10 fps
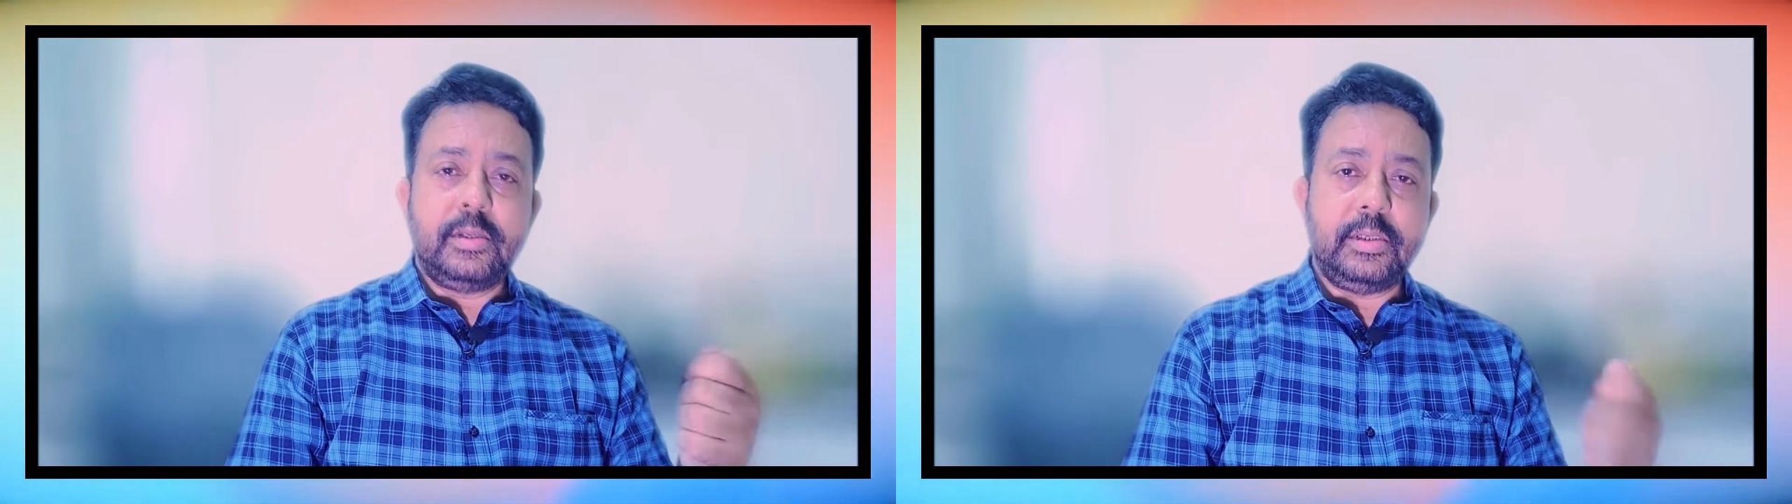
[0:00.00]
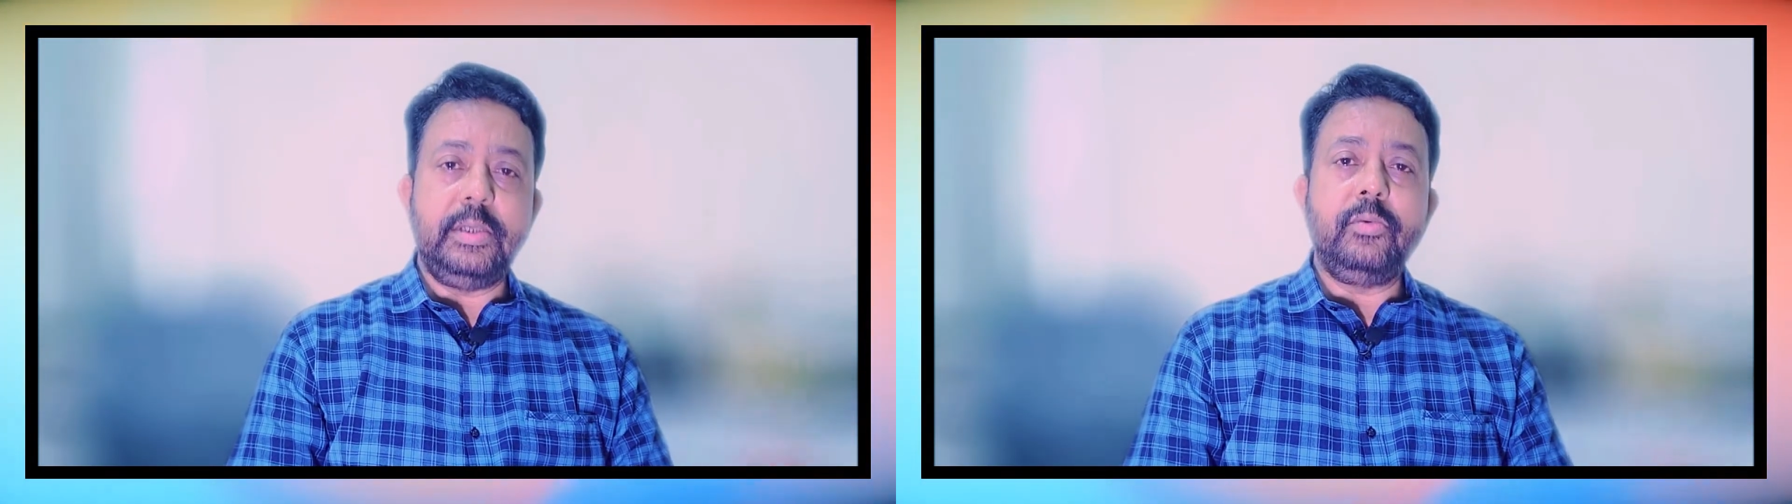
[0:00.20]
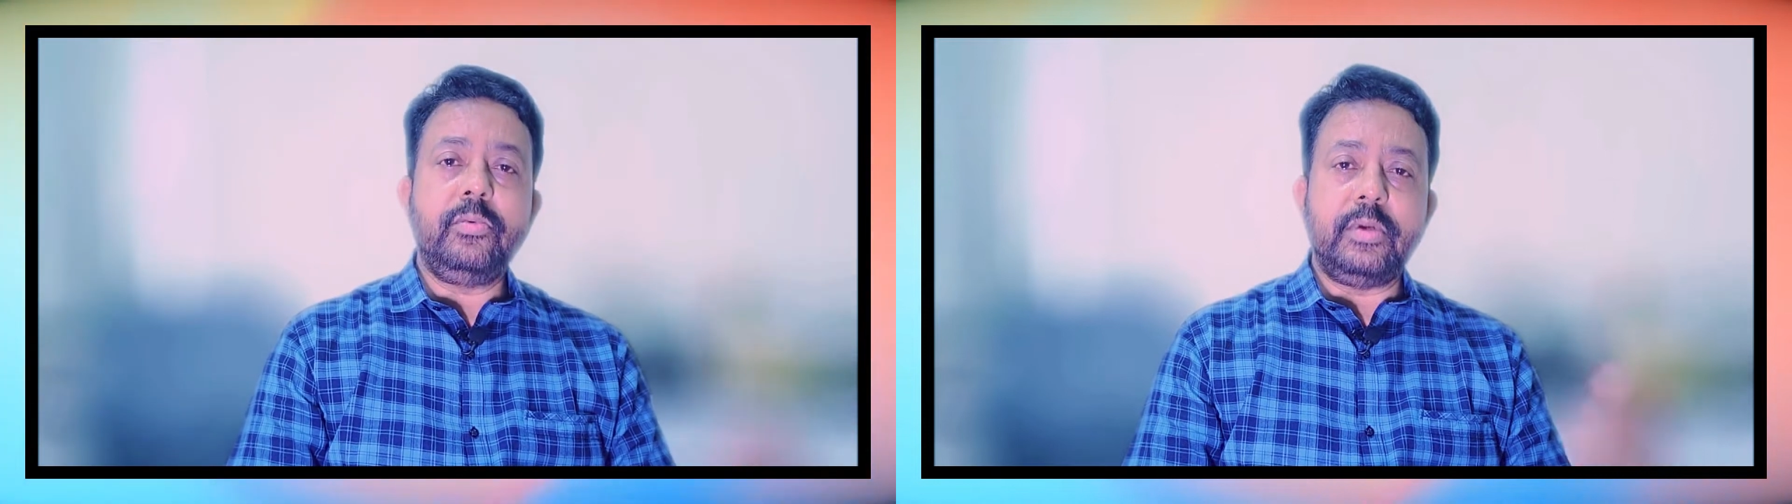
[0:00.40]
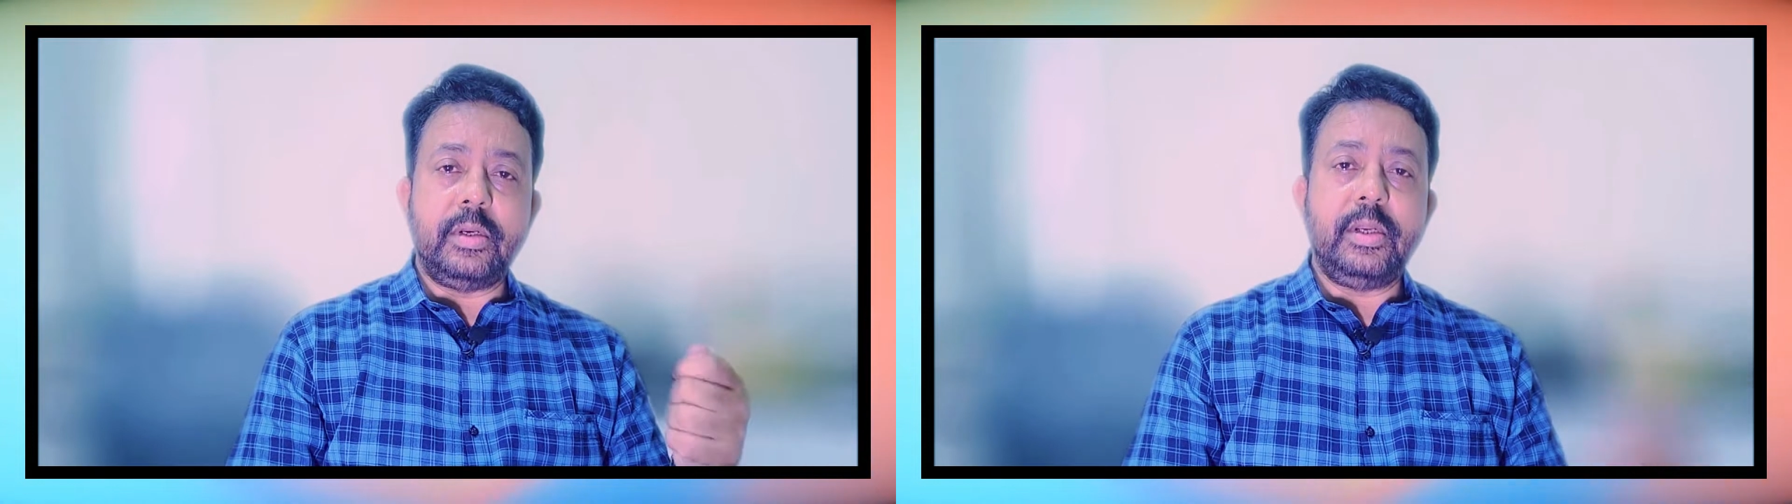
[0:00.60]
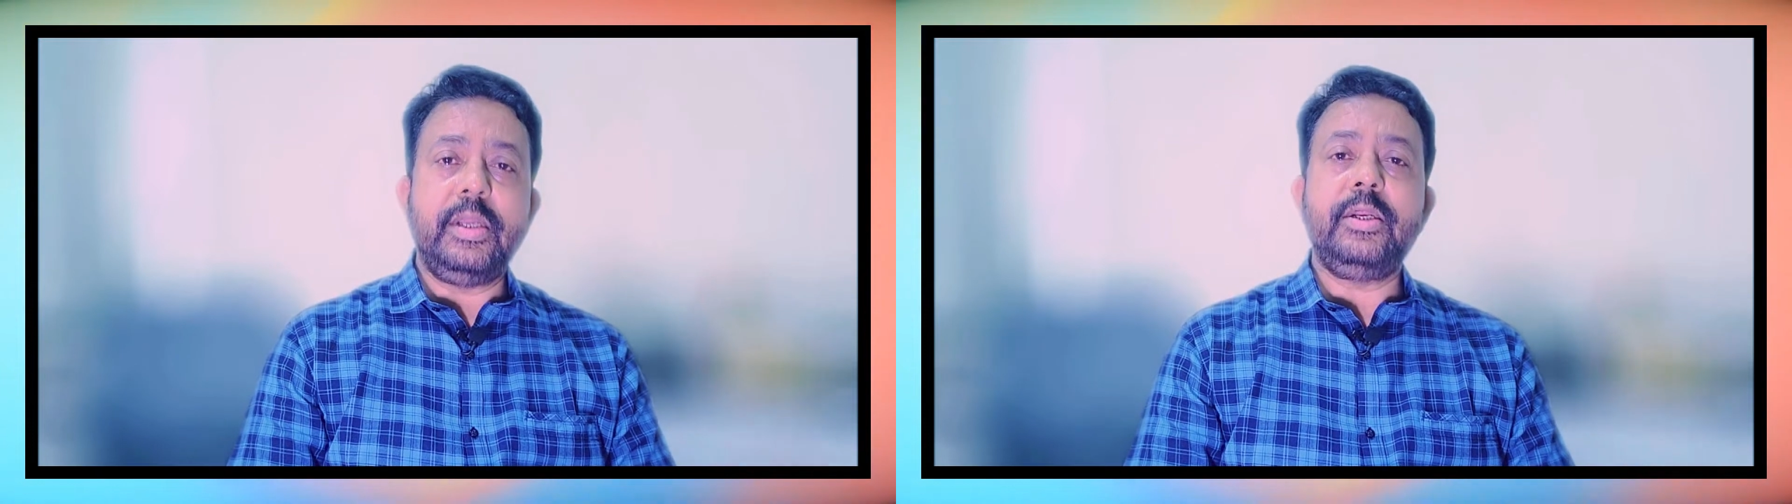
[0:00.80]
you
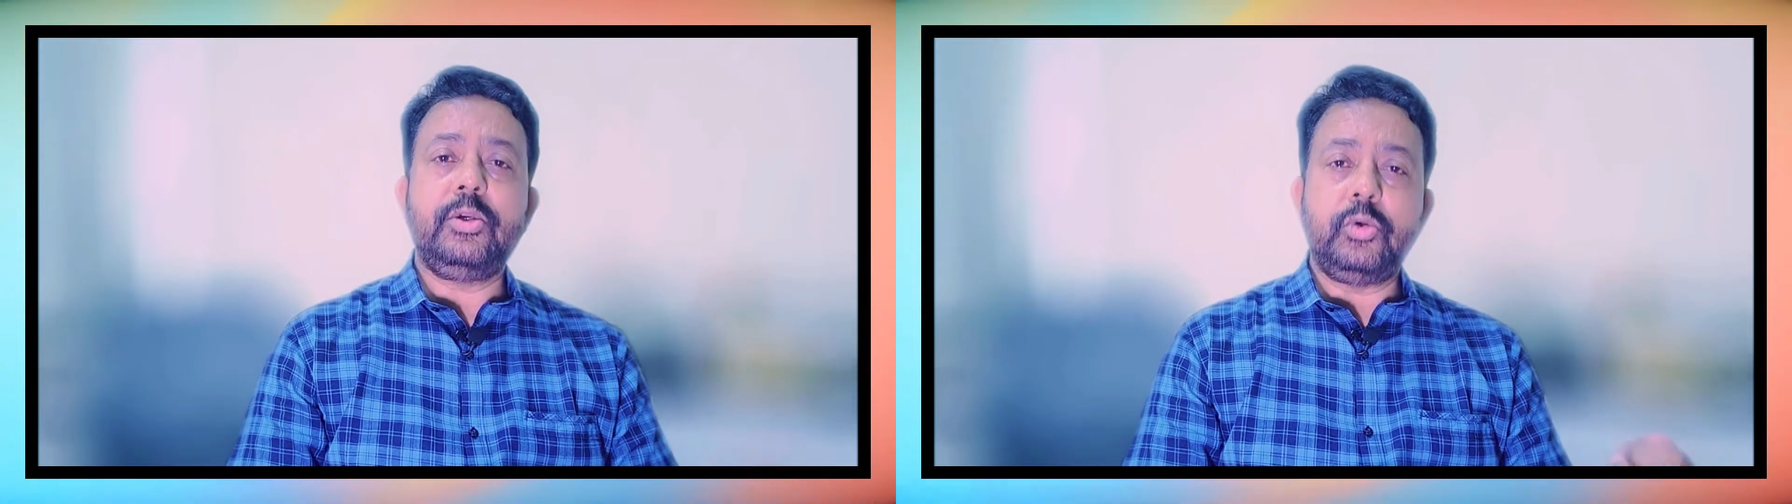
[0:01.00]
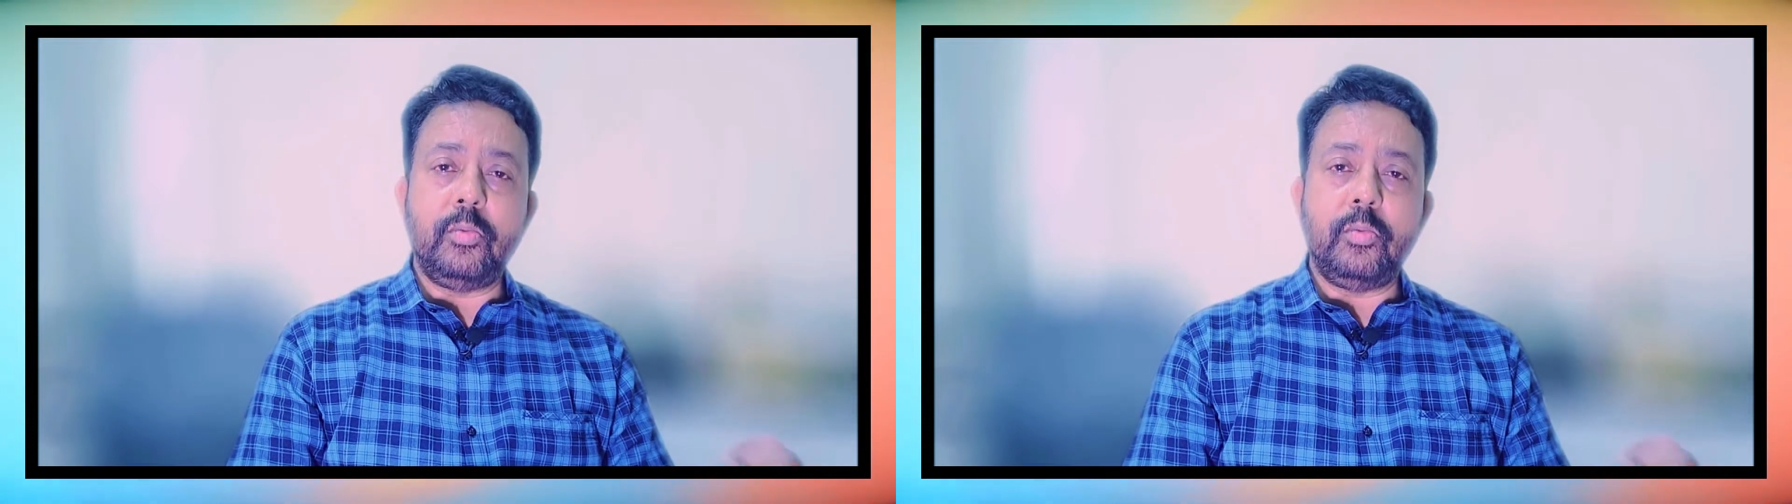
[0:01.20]
need